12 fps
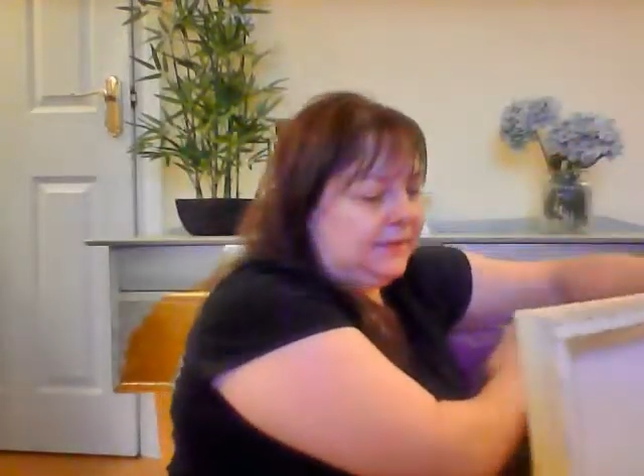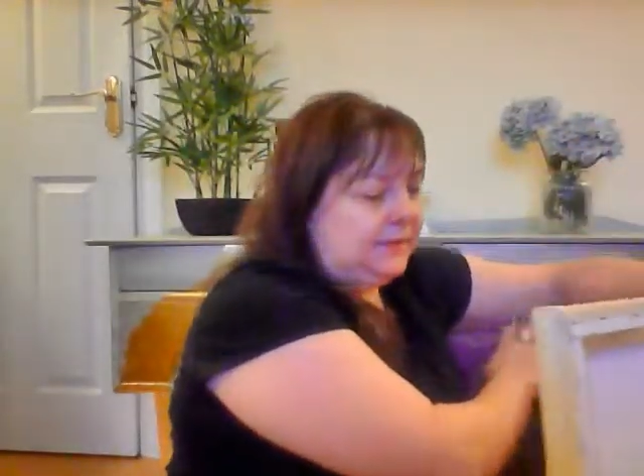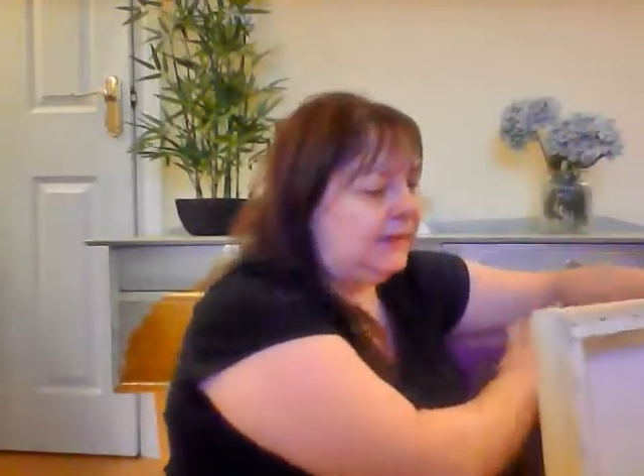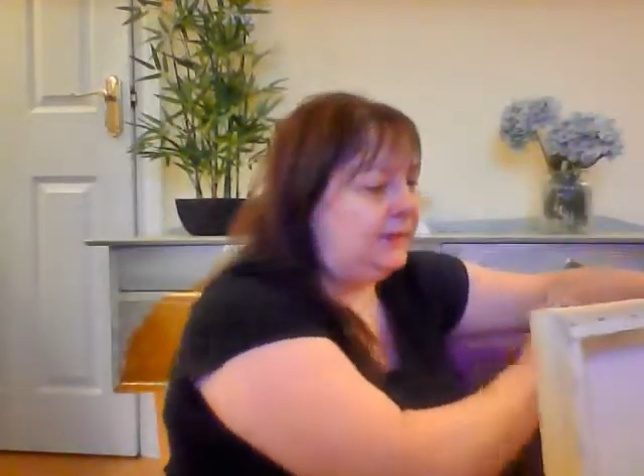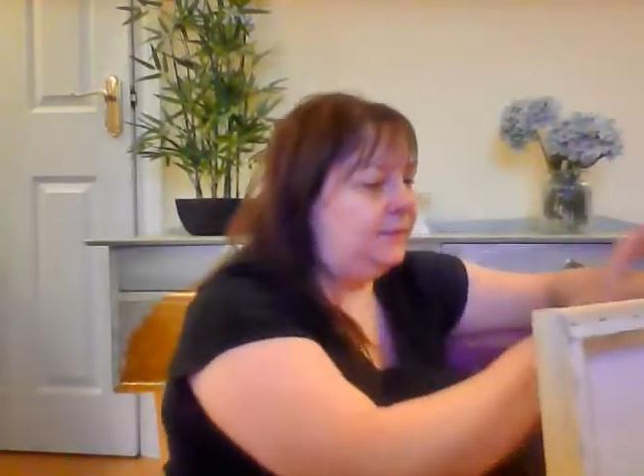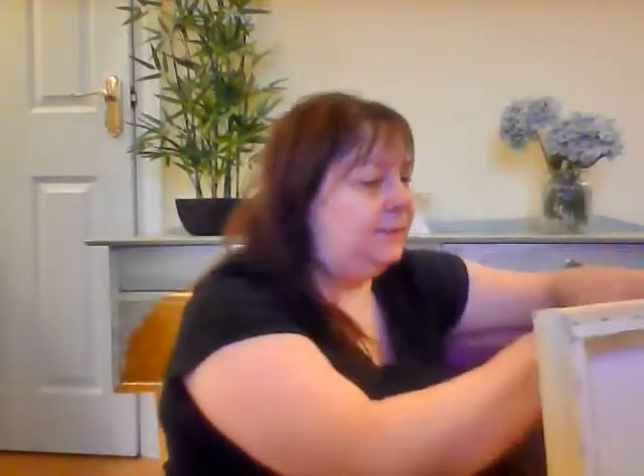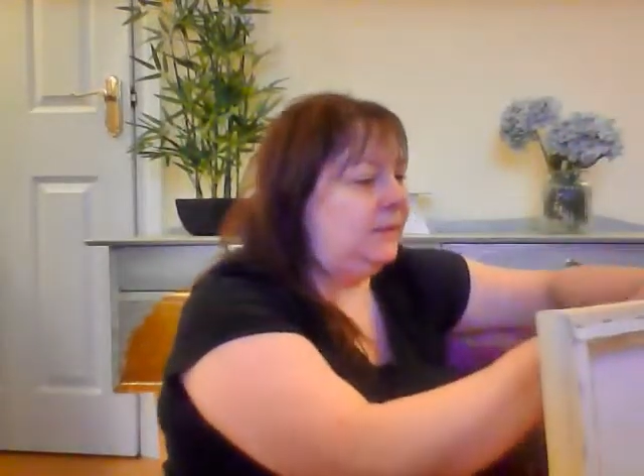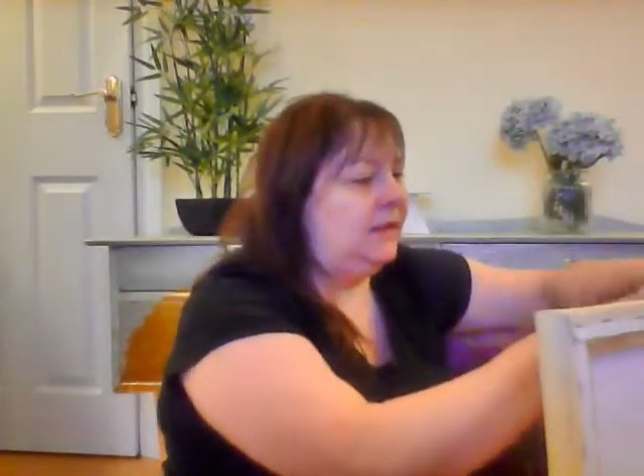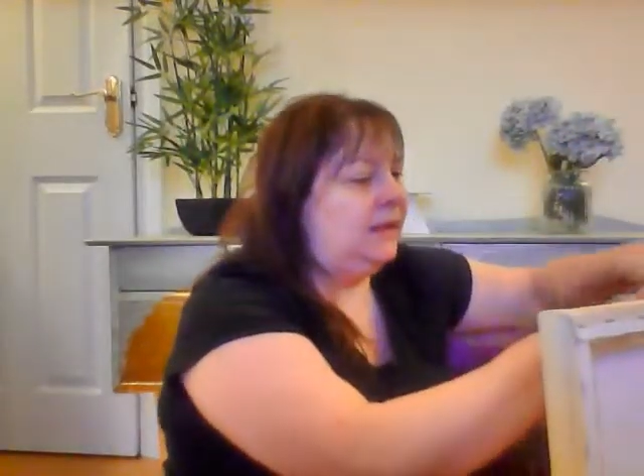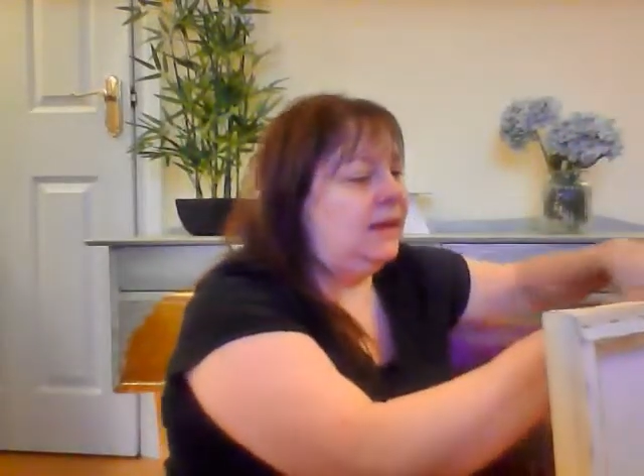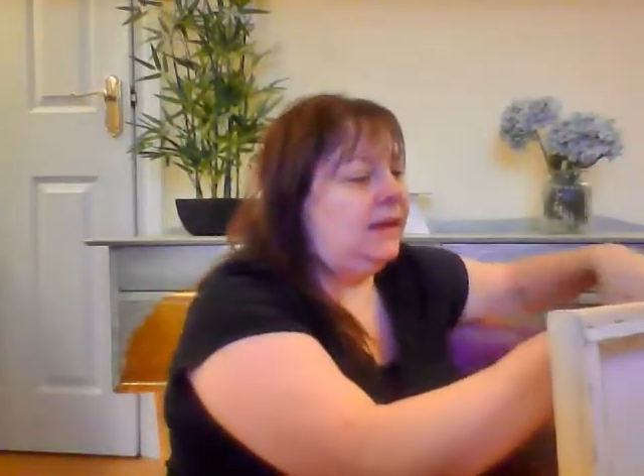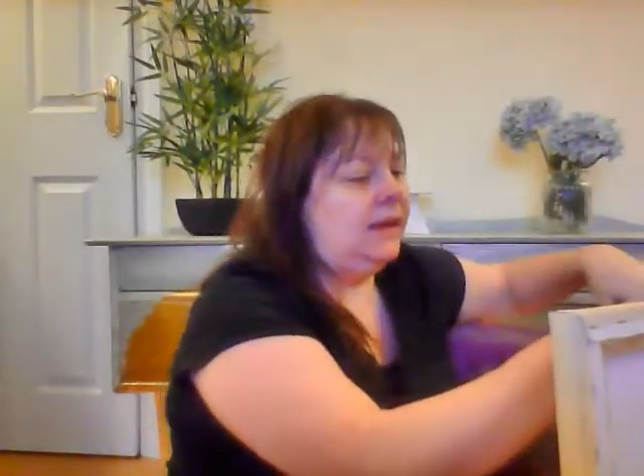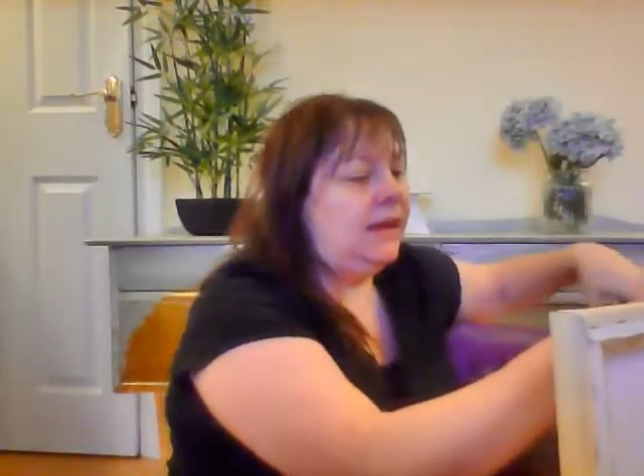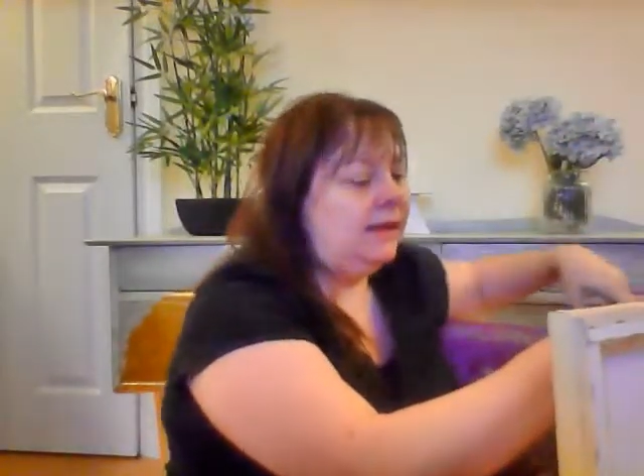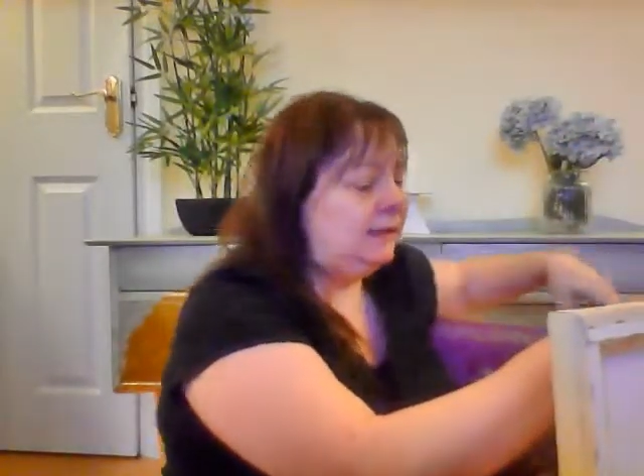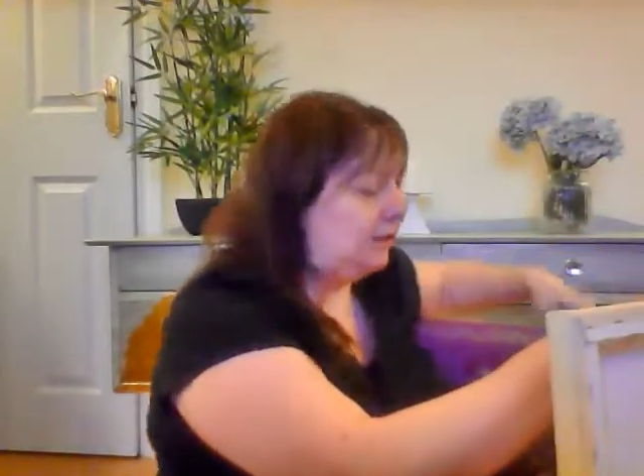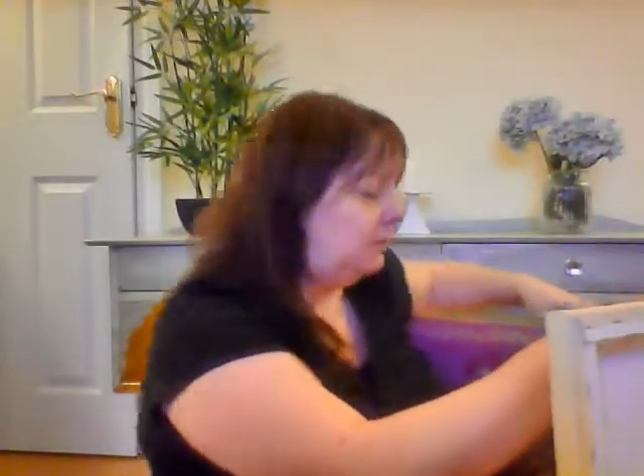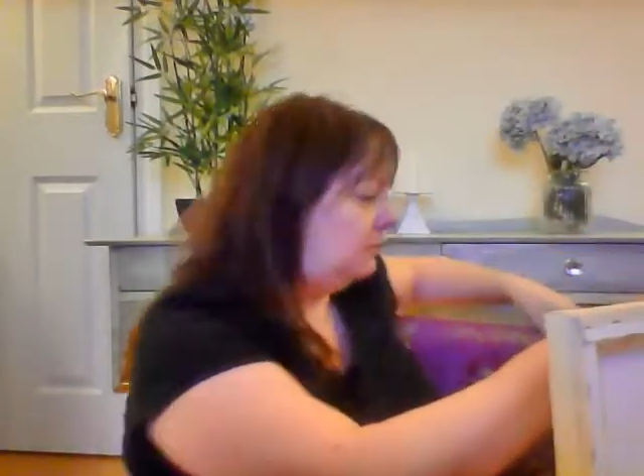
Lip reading: Now, I had this